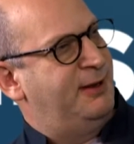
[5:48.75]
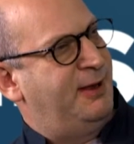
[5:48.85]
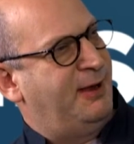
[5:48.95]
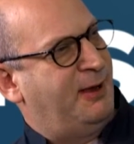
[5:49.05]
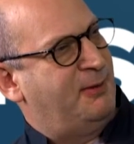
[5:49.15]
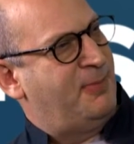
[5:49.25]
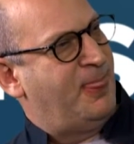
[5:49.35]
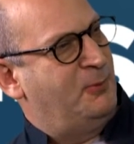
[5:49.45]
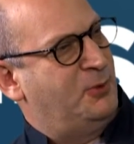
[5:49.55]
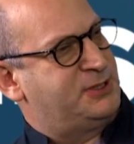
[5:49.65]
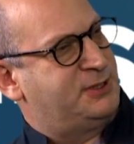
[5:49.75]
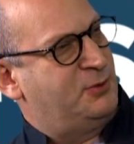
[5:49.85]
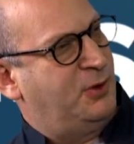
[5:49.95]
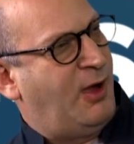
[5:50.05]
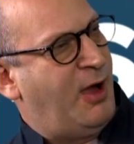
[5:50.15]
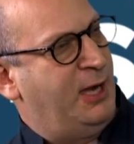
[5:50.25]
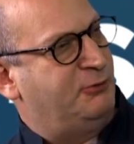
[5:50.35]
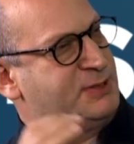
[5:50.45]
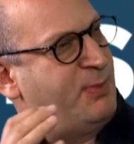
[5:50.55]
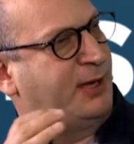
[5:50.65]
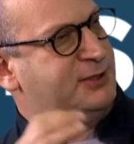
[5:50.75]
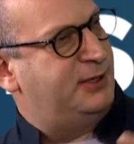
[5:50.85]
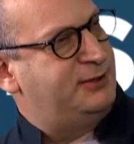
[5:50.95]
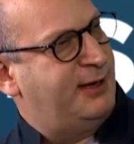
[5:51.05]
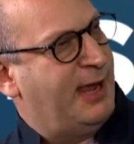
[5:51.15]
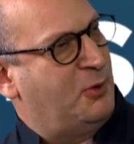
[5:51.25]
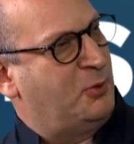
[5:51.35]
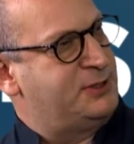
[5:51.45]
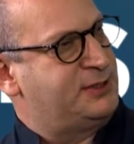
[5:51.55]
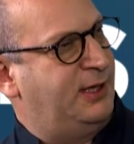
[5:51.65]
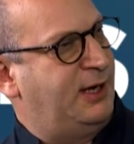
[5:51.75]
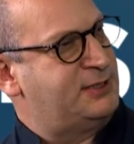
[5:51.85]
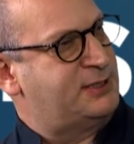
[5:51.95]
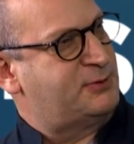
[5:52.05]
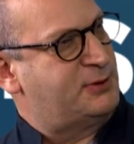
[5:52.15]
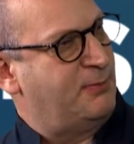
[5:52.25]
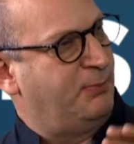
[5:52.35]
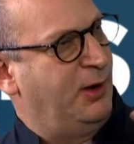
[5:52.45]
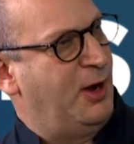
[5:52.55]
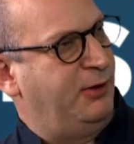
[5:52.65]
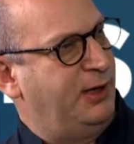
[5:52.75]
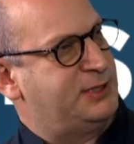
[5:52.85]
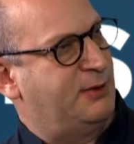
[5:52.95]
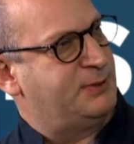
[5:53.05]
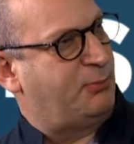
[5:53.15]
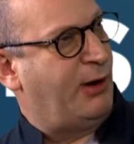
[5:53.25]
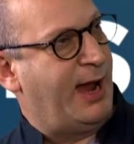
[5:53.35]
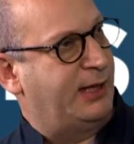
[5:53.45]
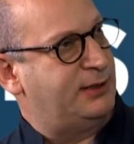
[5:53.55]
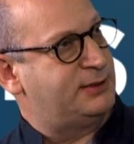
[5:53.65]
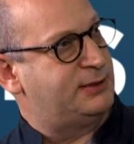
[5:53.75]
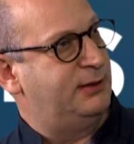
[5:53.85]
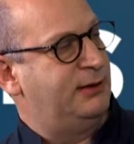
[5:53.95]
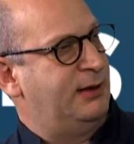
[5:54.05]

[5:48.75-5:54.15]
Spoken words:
were highly respected, and now what we're seeing is a blurring in terms of brands